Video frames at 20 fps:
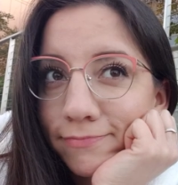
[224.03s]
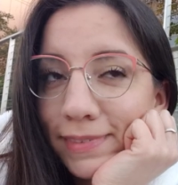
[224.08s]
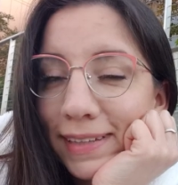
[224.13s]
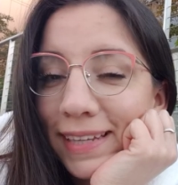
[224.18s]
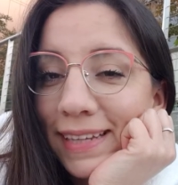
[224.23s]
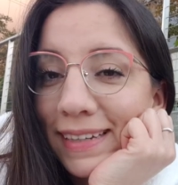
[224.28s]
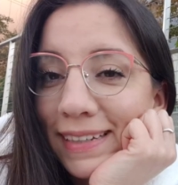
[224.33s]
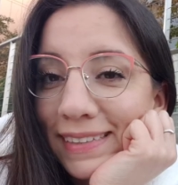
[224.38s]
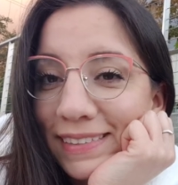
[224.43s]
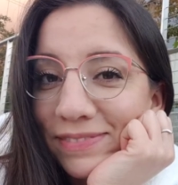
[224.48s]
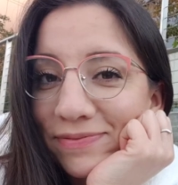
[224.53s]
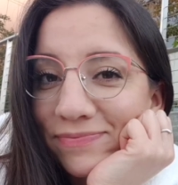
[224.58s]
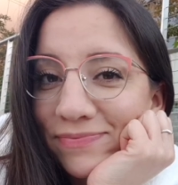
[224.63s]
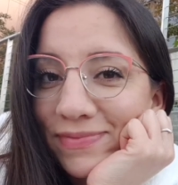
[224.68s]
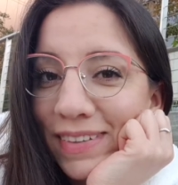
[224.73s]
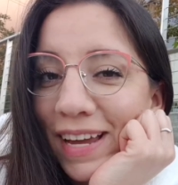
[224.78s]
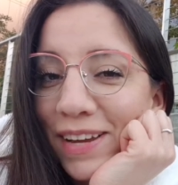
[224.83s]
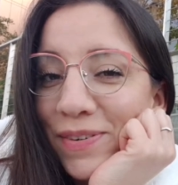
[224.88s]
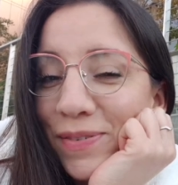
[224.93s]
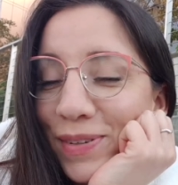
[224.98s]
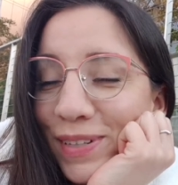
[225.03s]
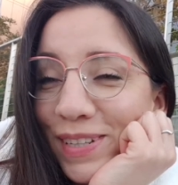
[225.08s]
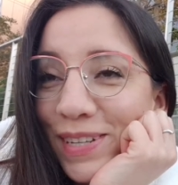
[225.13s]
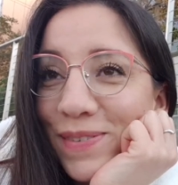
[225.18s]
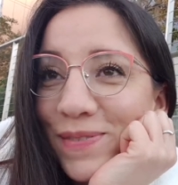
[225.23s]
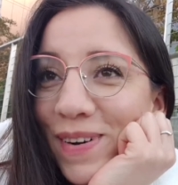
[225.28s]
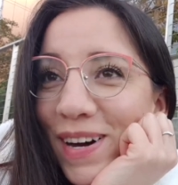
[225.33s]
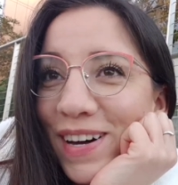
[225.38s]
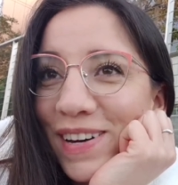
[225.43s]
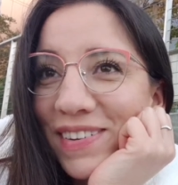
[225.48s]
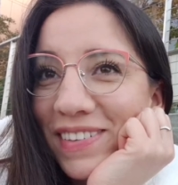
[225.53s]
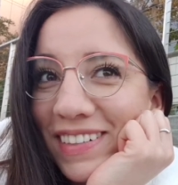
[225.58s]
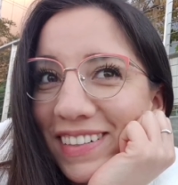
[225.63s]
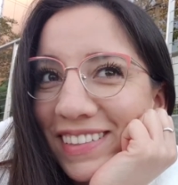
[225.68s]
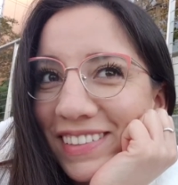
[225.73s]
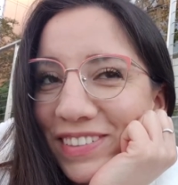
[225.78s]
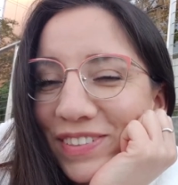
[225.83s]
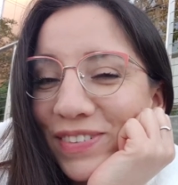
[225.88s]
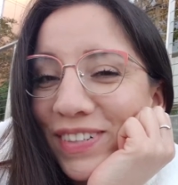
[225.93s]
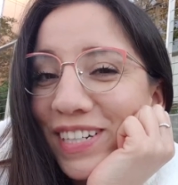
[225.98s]
Yeah, I really want
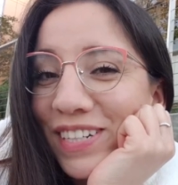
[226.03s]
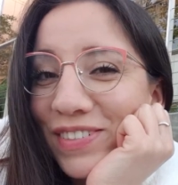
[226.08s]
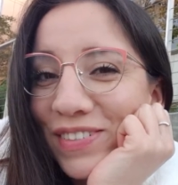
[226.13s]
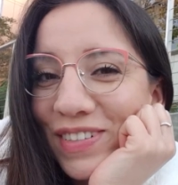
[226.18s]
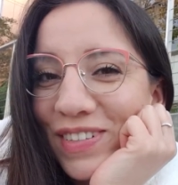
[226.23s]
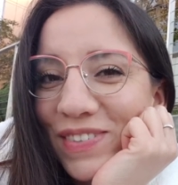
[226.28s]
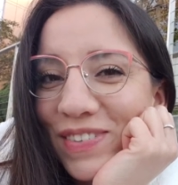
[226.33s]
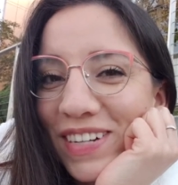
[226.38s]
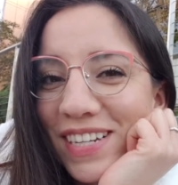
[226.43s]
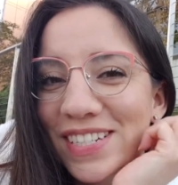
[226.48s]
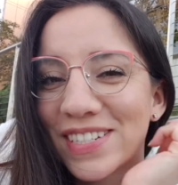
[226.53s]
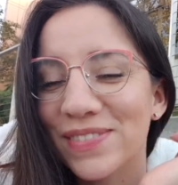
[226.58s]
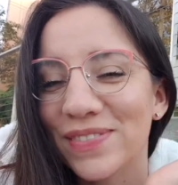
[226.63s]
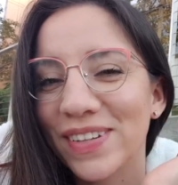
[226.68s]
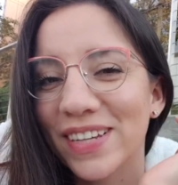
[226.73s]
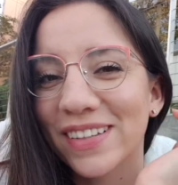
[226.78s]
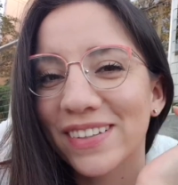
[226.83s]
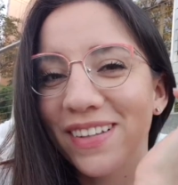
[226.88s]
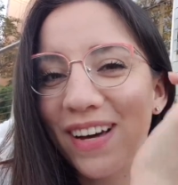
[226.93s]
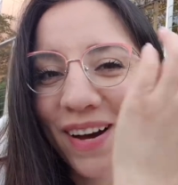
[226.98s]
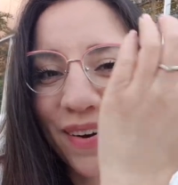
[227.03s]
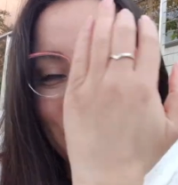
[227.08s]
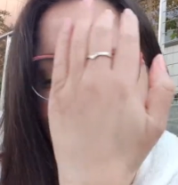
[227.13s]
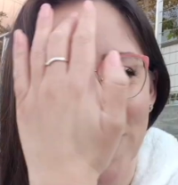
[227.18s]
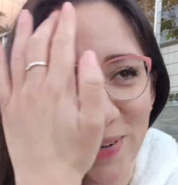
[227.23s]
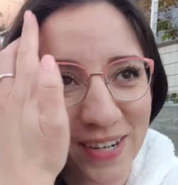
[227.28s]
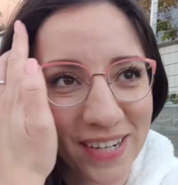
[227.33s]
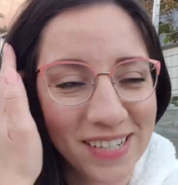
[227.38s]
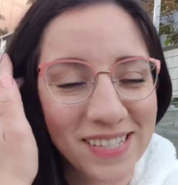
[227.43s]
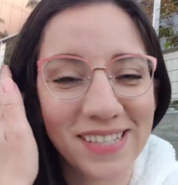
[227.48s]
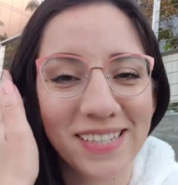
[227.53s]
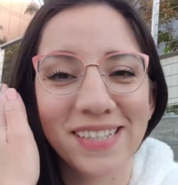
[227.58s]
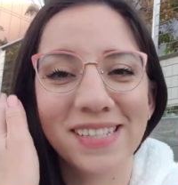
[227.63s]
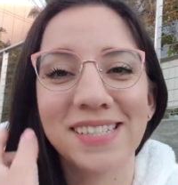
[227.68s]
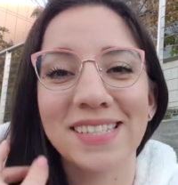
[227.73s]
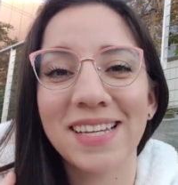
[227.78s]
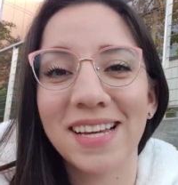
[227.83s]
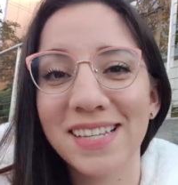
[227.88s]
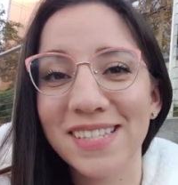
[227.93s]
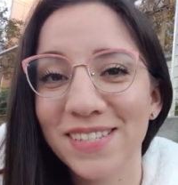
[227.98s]
twenty twenty-one to be a lot more
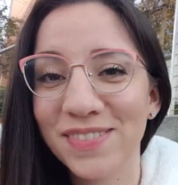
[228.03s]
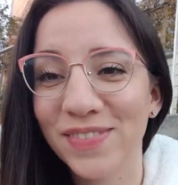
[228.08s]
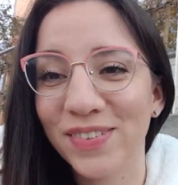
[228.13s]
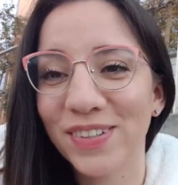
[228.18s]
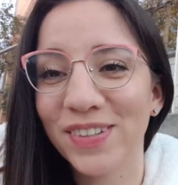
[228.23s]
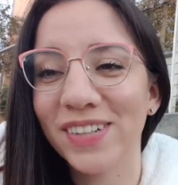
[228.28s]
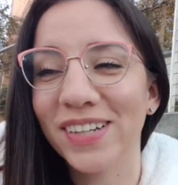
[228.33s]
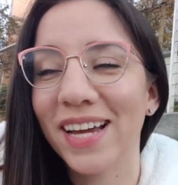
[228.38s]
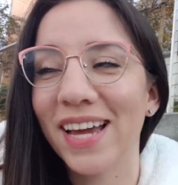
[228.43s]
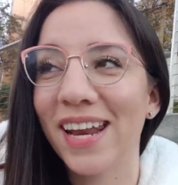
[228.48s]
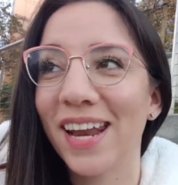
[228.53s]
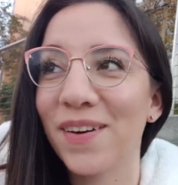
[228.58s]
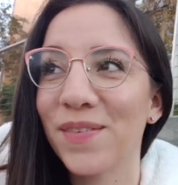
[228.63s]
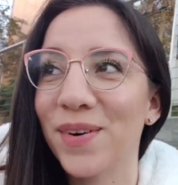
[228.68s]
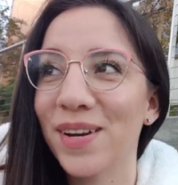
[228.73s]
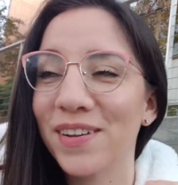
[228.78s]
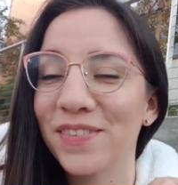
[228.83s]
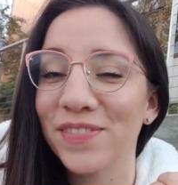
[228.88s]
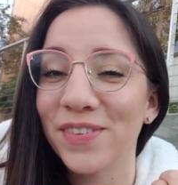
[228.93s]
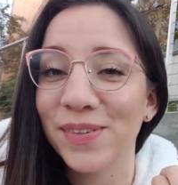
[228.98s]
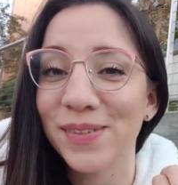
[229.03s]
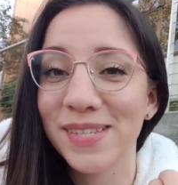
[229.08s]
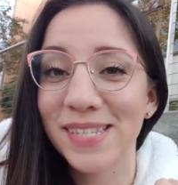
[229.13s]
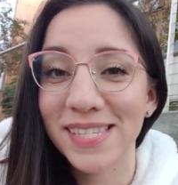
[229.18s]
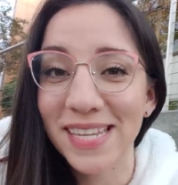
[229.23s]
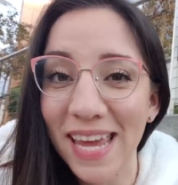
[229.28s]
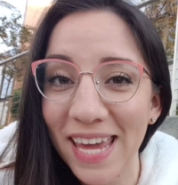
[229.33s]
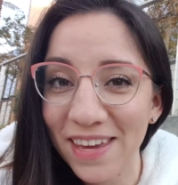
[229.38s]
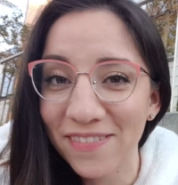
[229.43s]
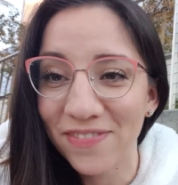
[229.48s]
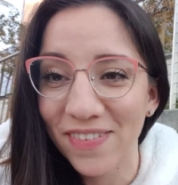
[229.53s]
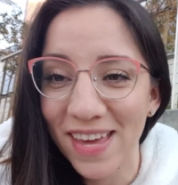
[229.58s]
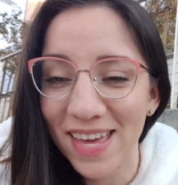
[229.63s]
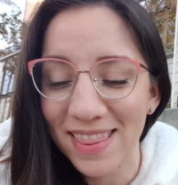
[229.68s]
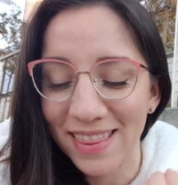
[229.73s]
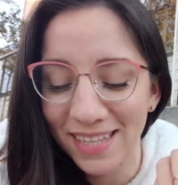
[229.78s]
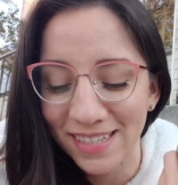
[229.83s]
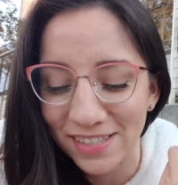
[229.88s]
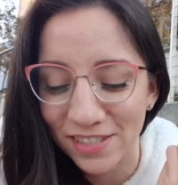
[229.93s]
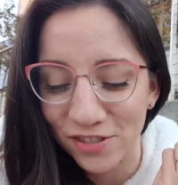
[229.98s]
successful, and I want to feel safe
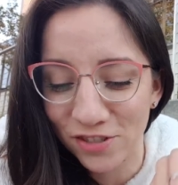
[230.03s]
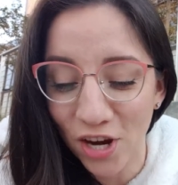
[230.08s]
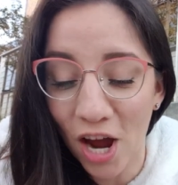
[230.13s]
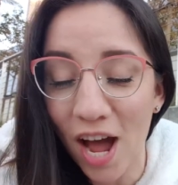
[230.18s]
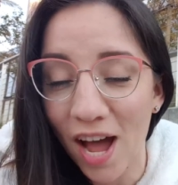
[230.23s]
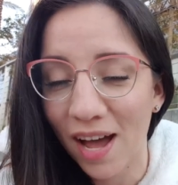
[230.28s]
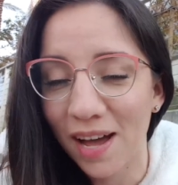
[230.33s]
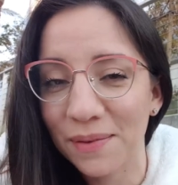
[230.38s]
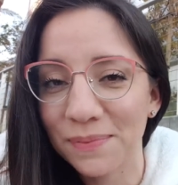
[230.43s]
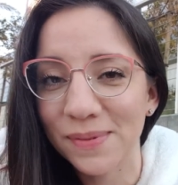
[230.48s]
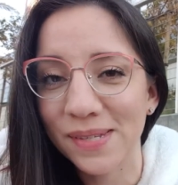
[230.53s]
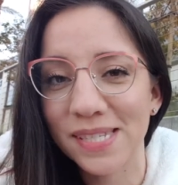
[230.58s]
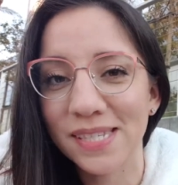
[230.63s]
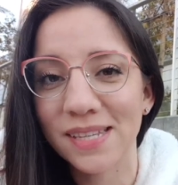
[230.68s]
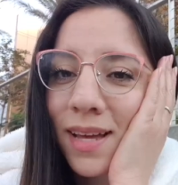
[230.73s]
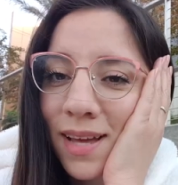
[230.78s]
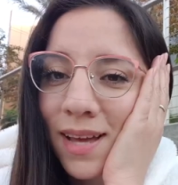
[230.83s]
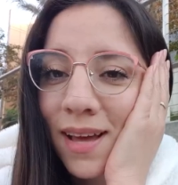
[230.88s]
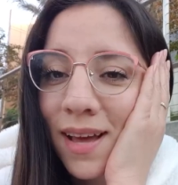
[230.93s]
in these jobs.